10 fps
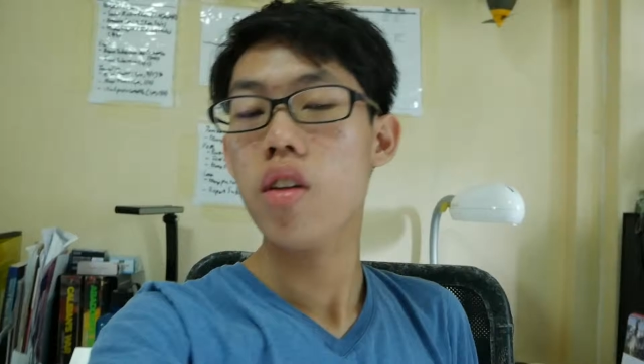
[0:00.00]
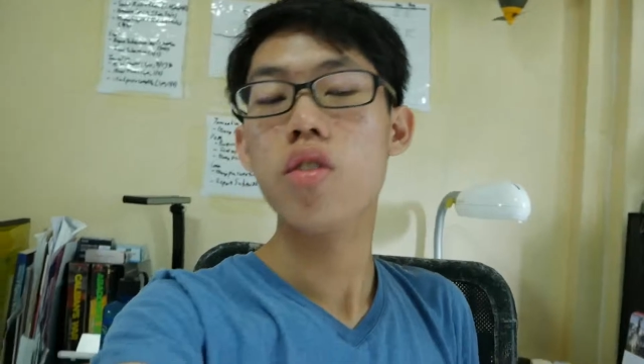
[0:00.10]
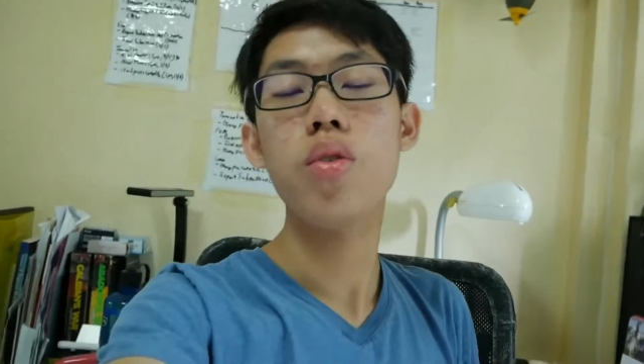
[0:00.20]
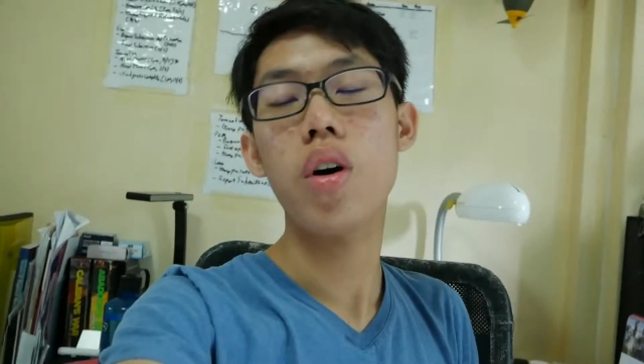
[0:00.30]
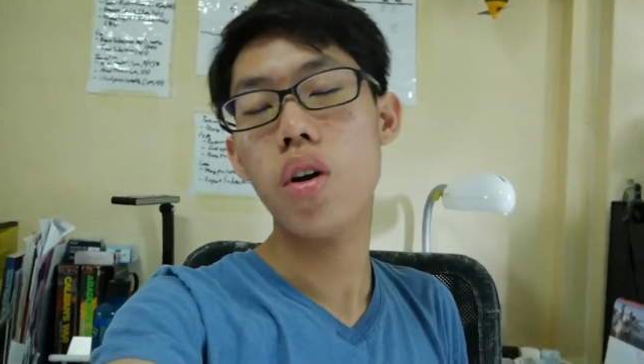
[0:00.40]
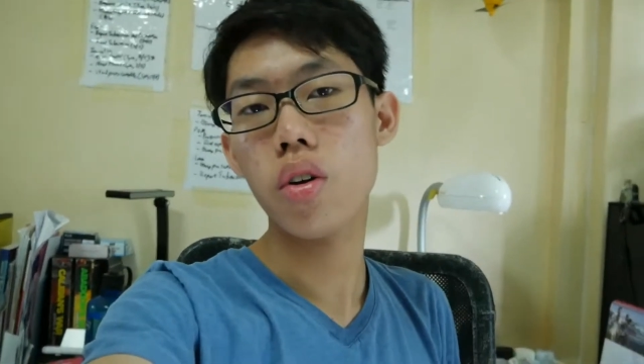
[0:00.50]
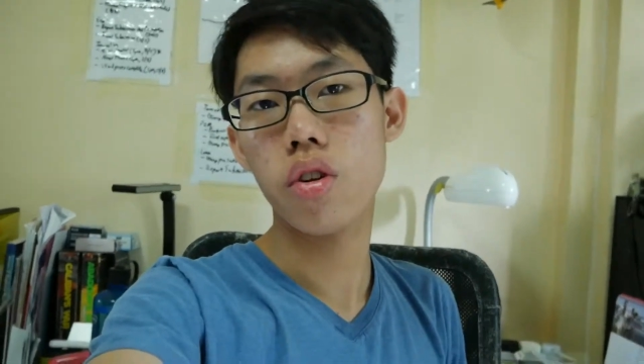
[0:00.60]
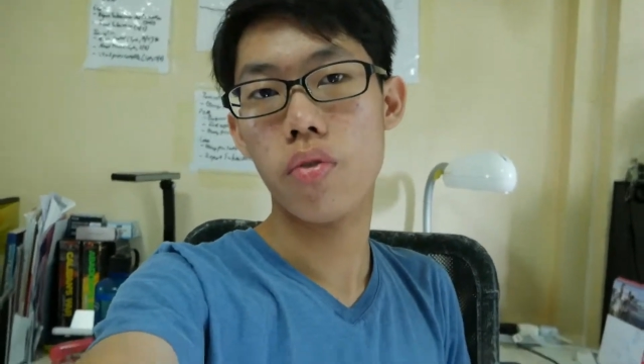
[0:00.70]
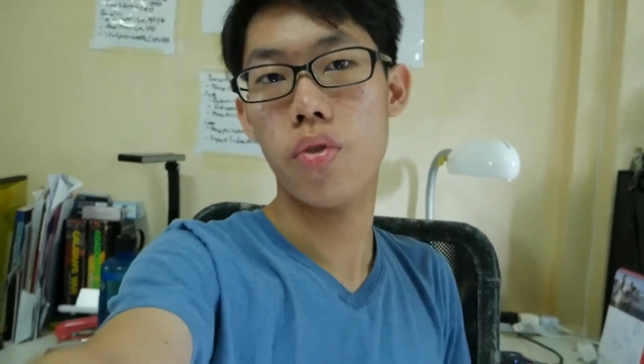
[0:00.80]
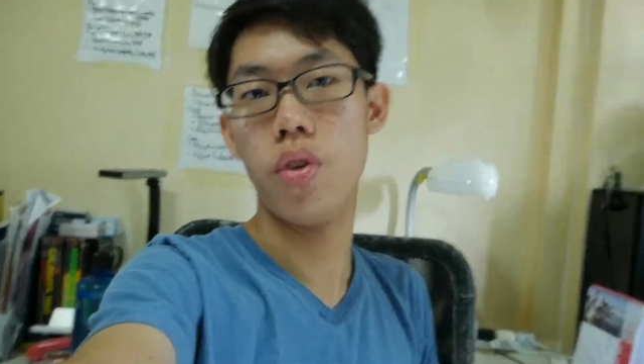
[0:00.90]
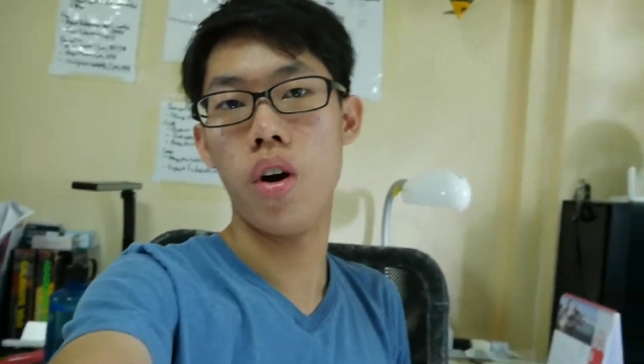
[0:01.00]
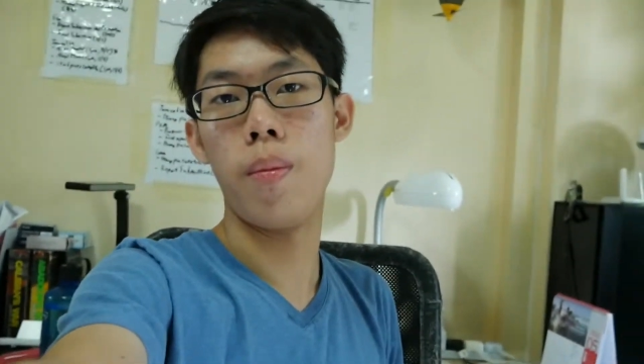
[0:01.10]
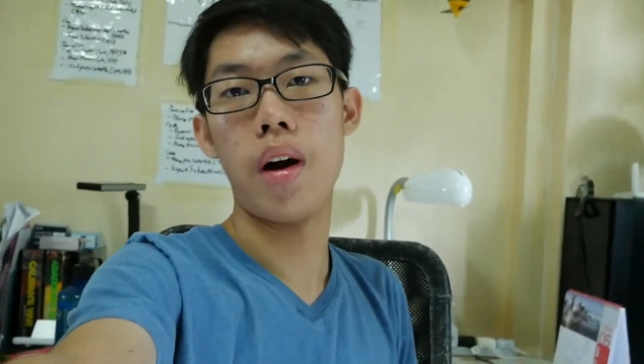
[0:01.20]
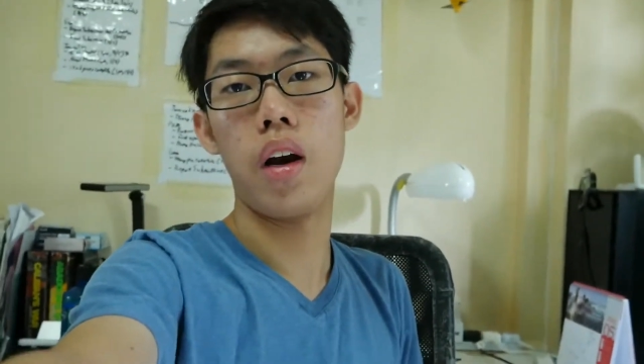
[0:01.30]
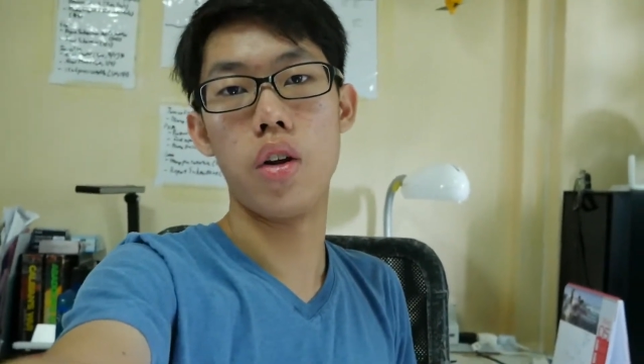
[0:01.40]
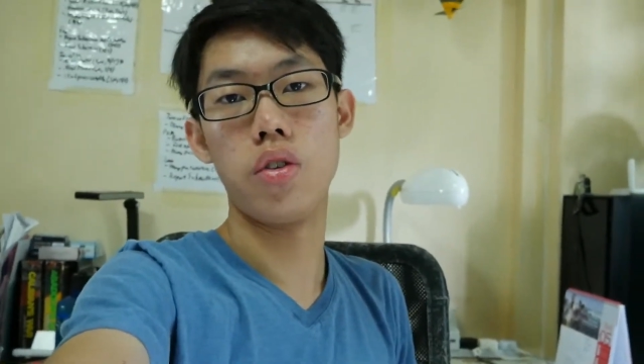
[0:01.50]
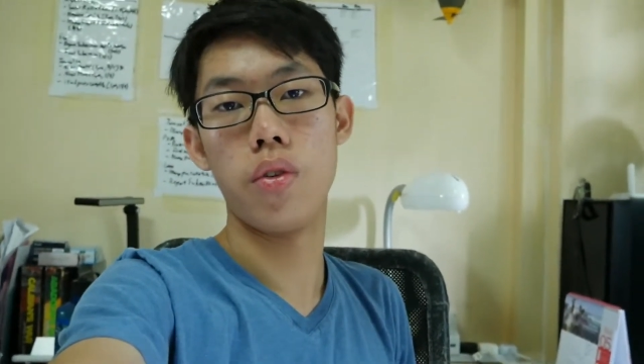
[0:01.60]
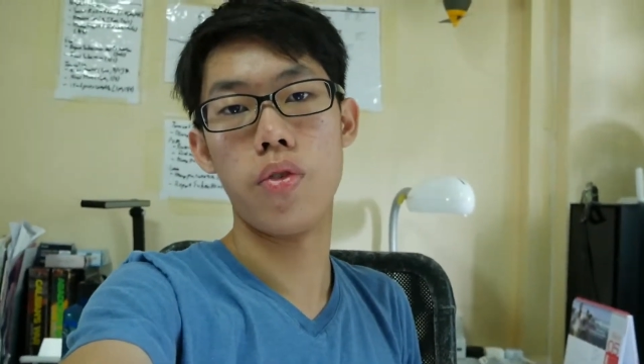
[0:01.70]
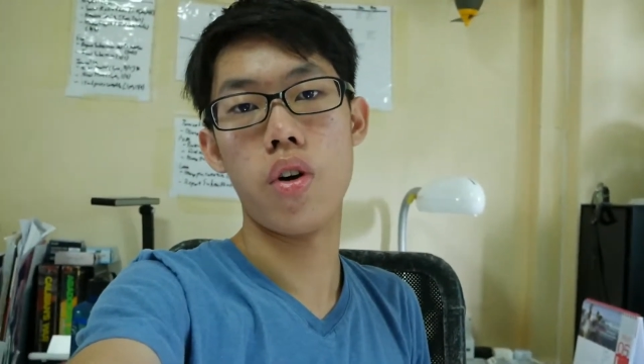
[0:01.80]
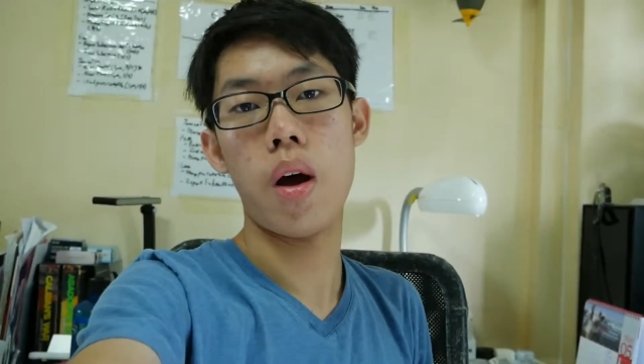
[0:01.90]
So a lot of you, and by a lot
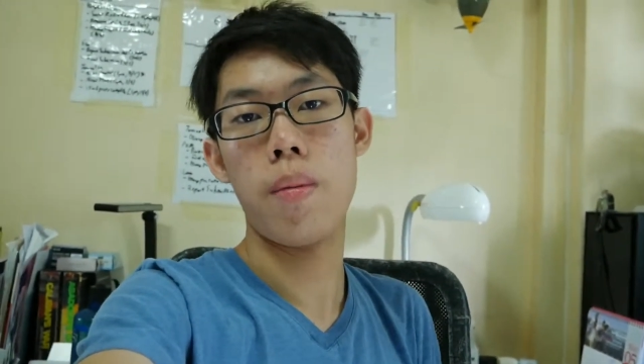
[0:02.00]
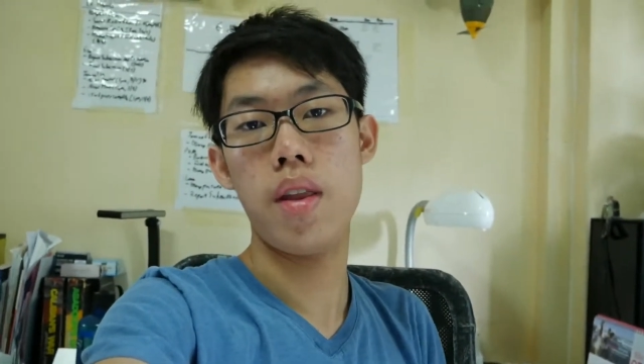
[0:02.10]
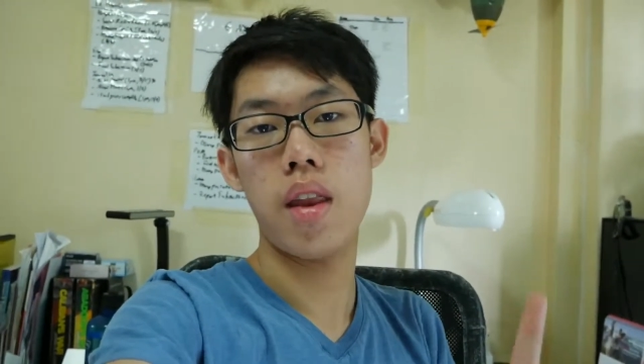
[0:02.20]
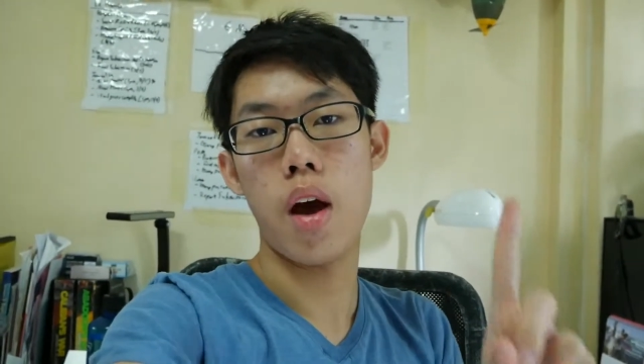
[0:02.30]
of you I mean